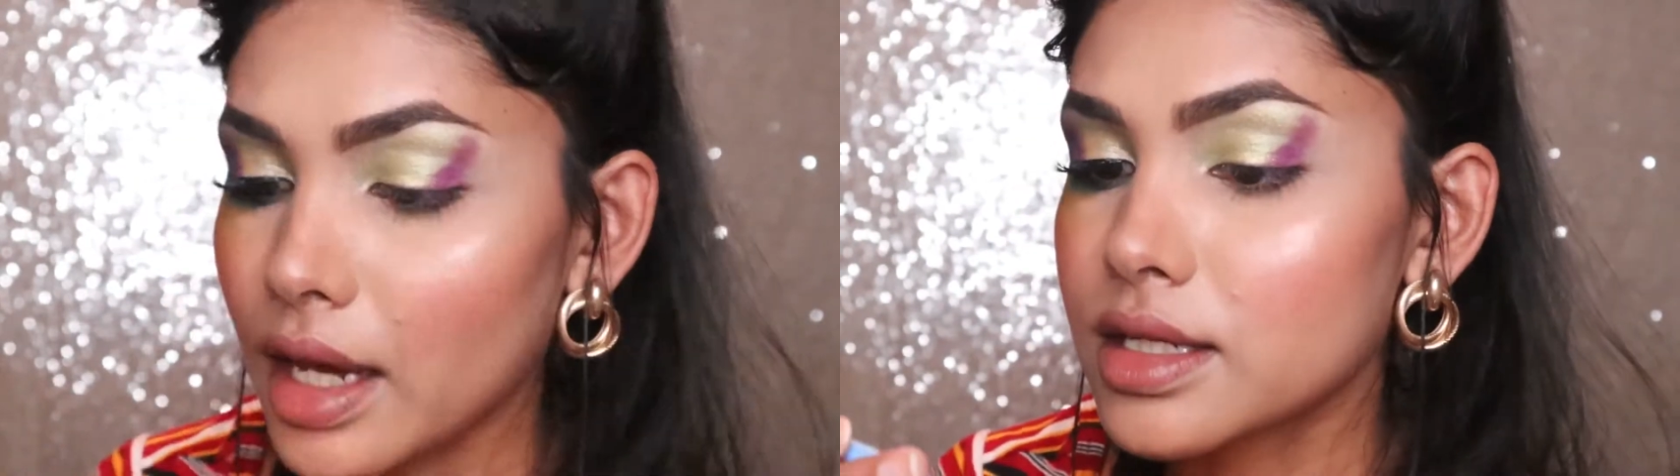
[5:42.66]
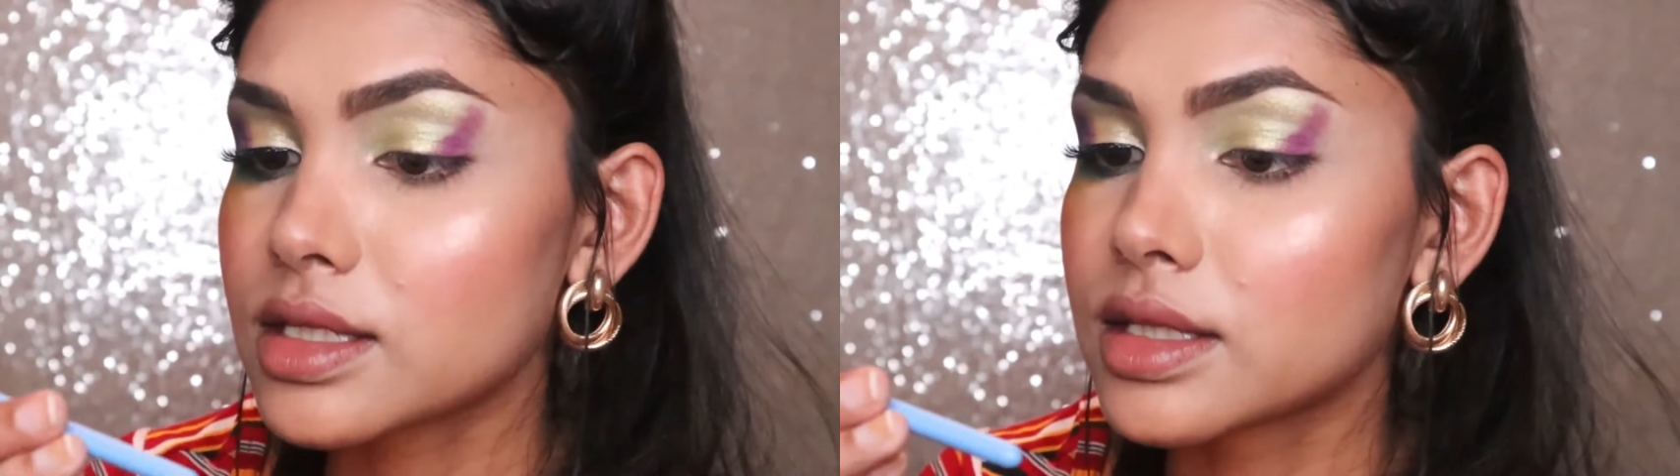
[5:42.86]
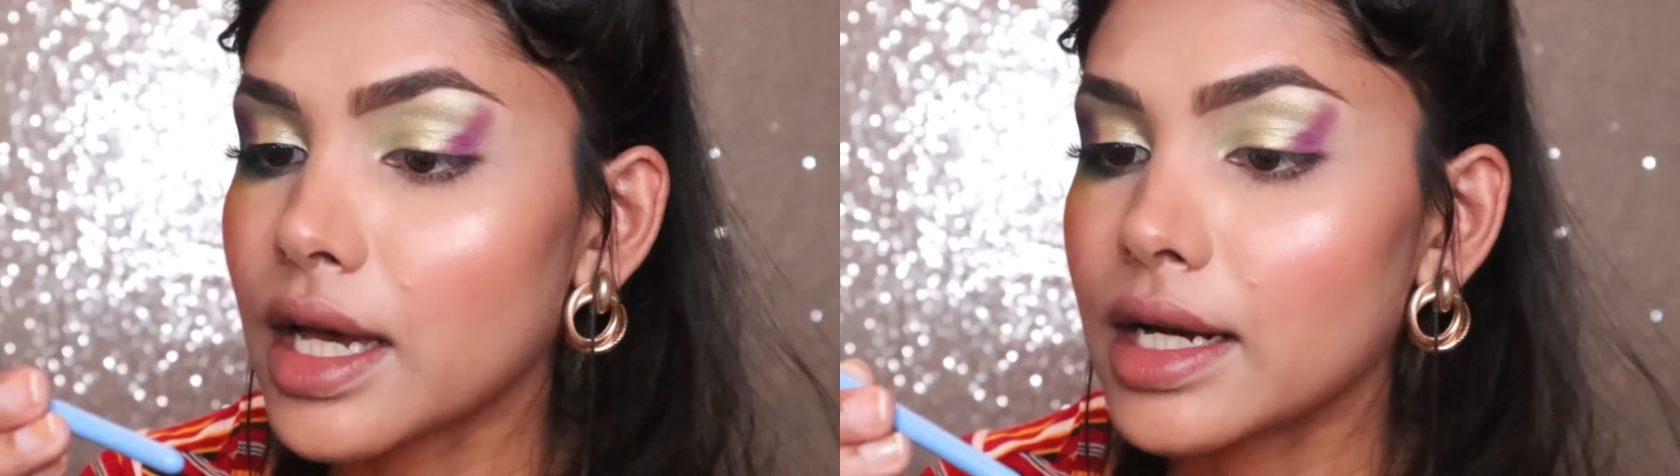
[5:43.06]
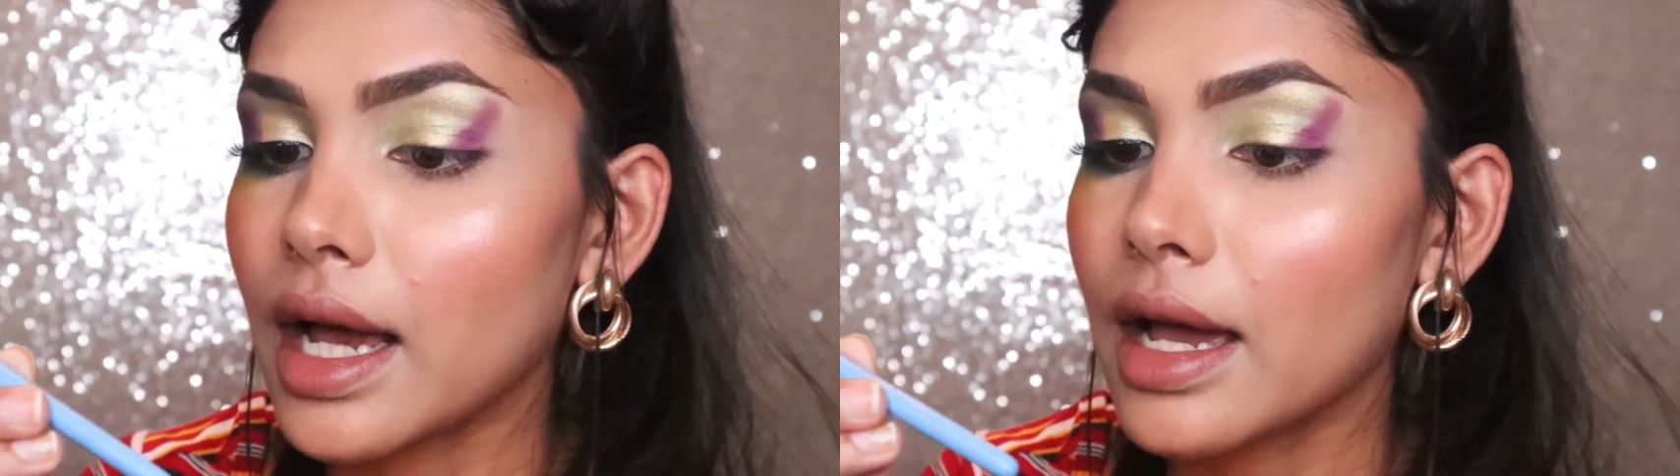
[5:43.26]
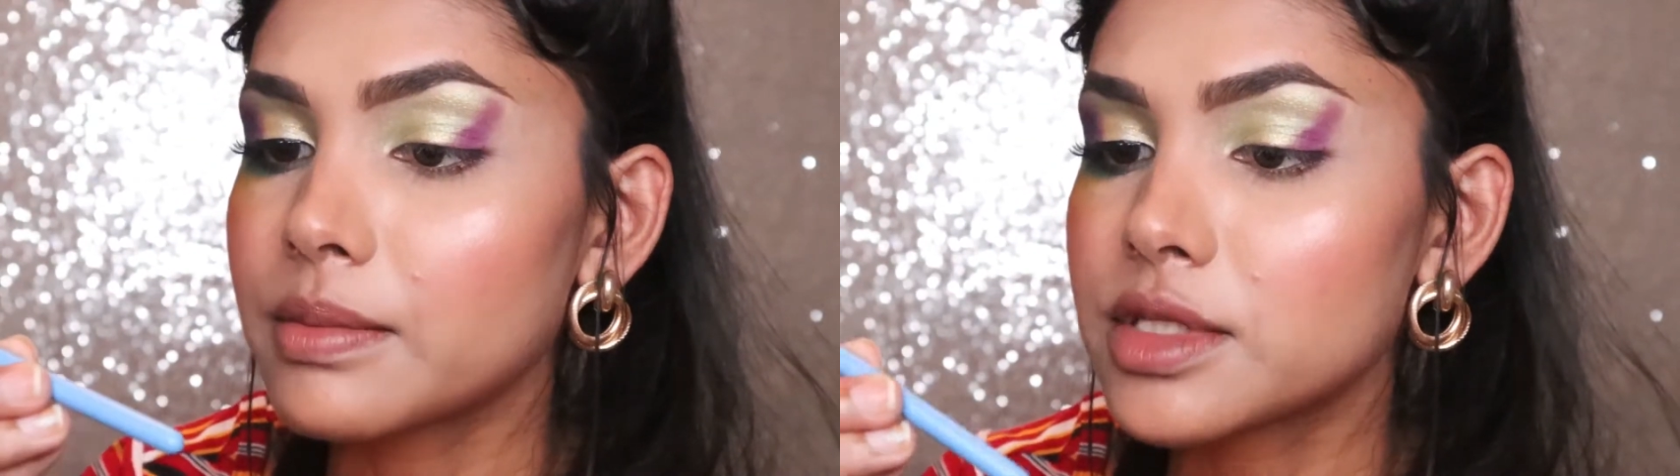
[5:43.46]
and then
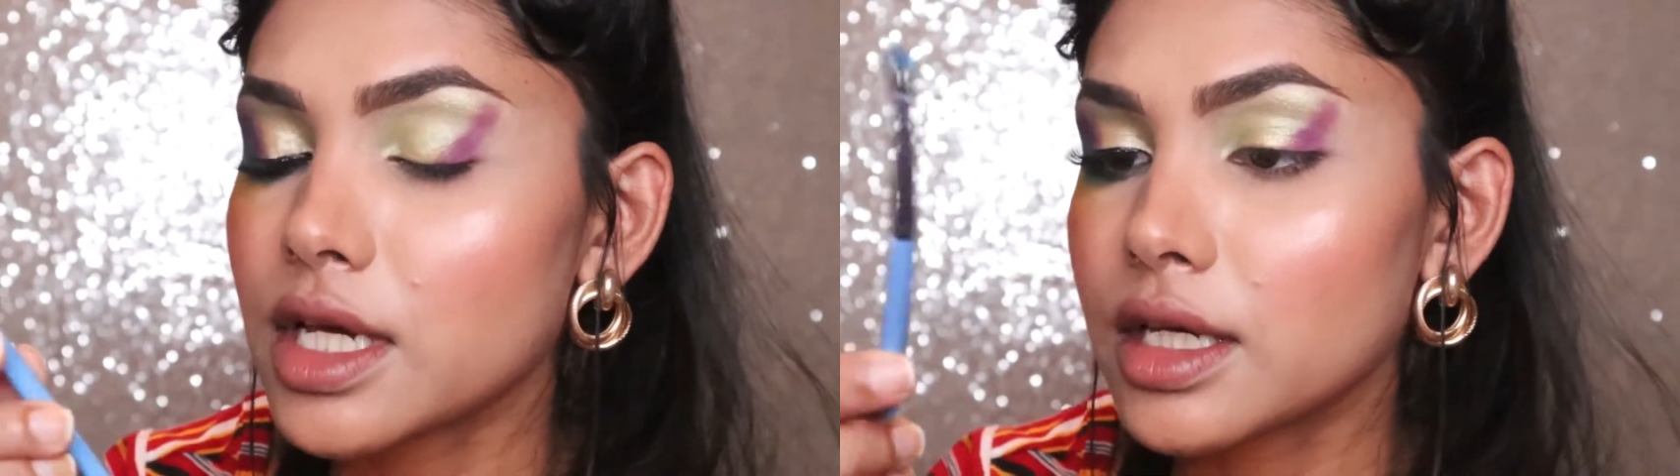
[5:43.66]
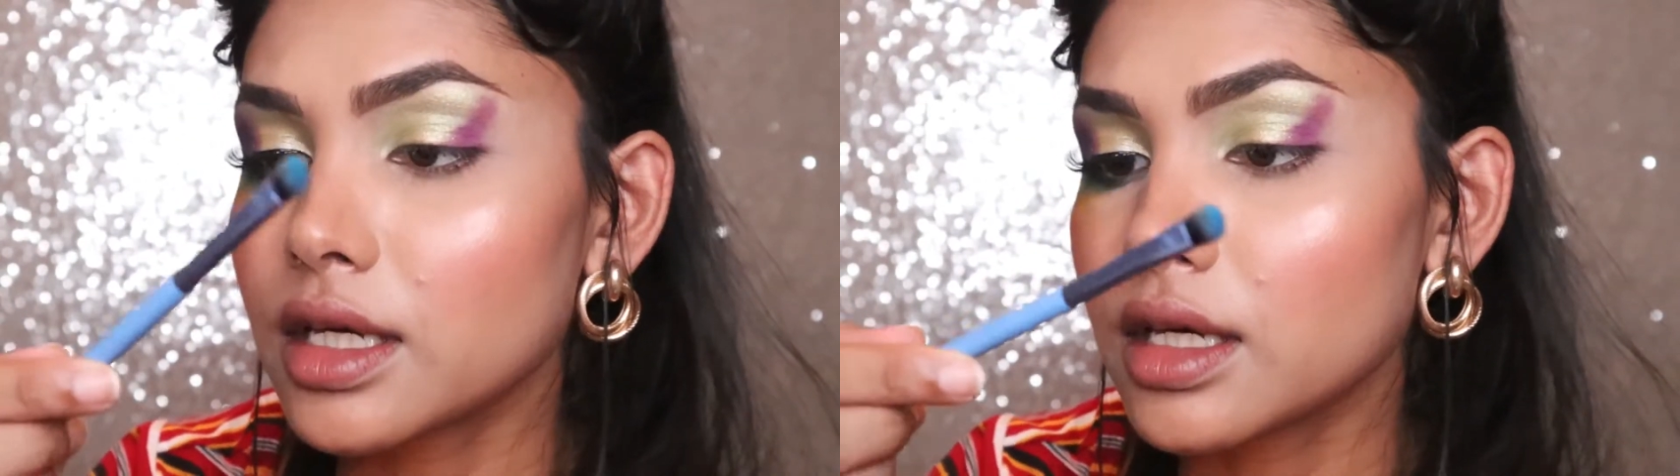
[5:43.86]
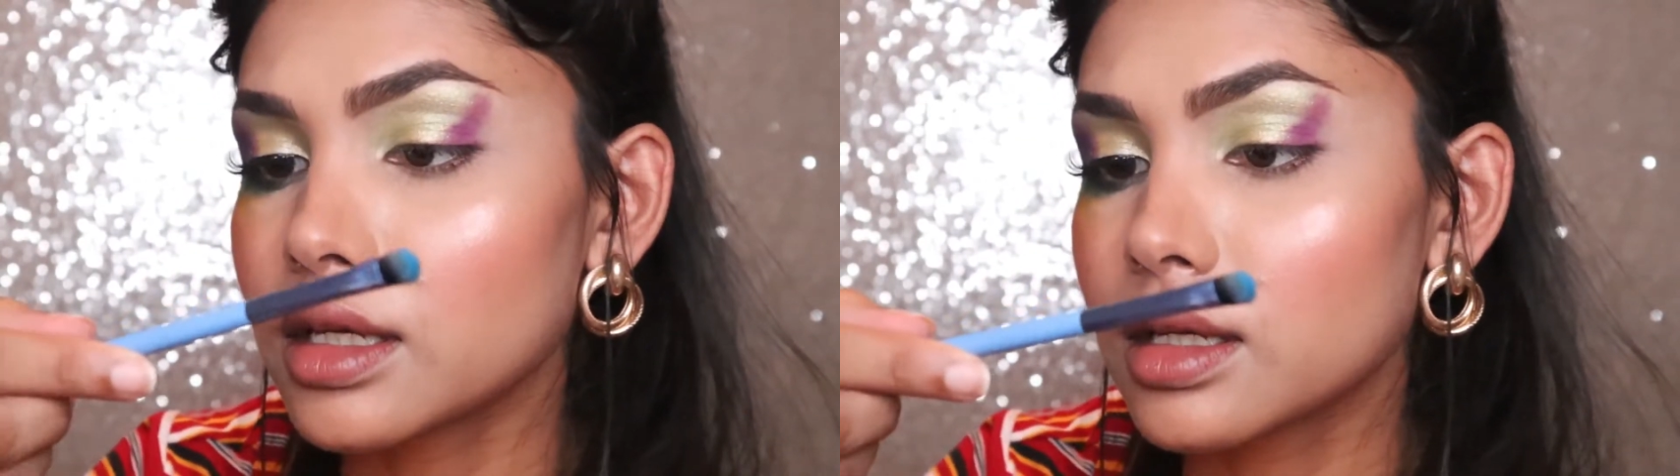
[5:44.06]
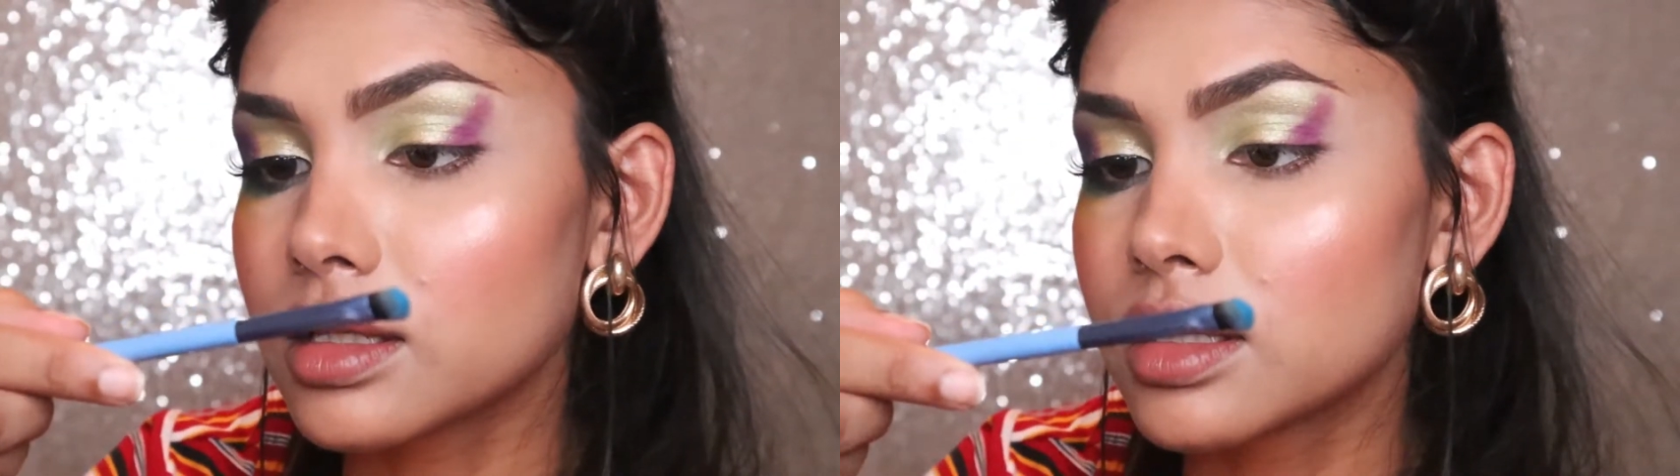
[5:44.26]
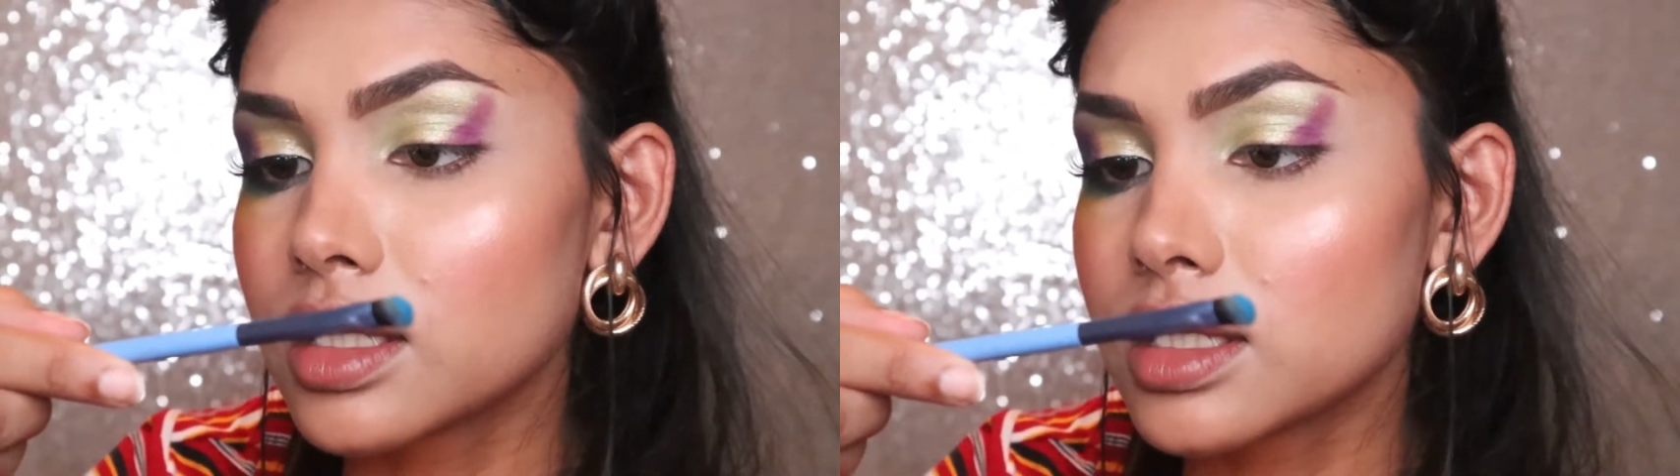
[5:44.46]
I'm
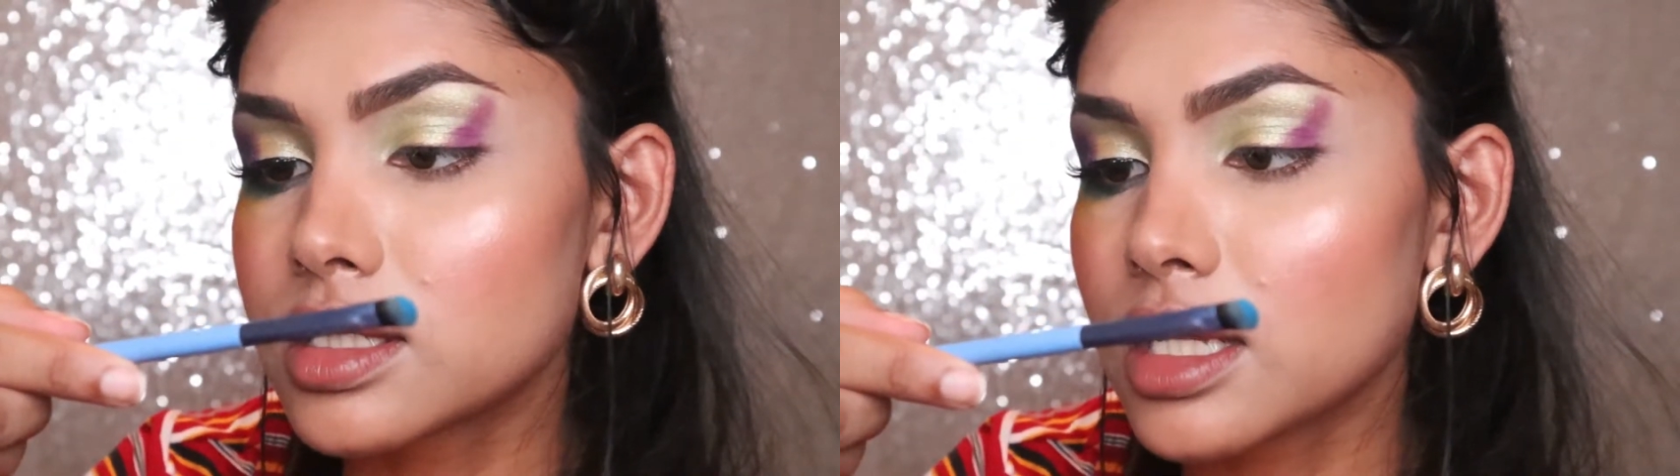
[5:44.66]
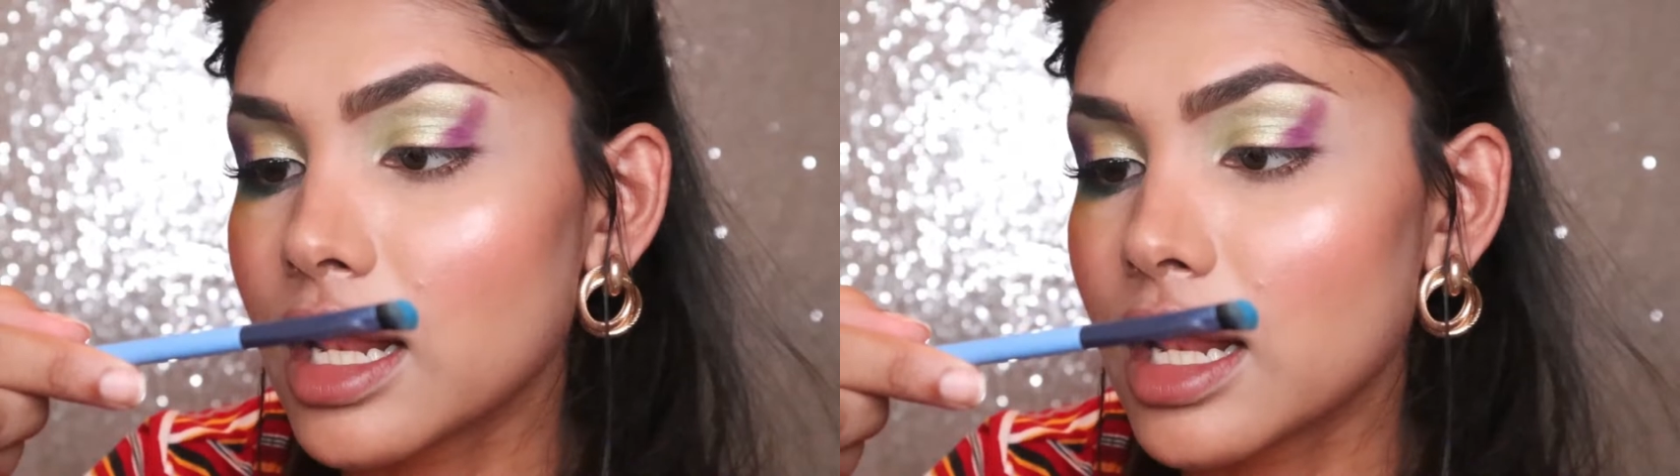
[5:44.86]
taking this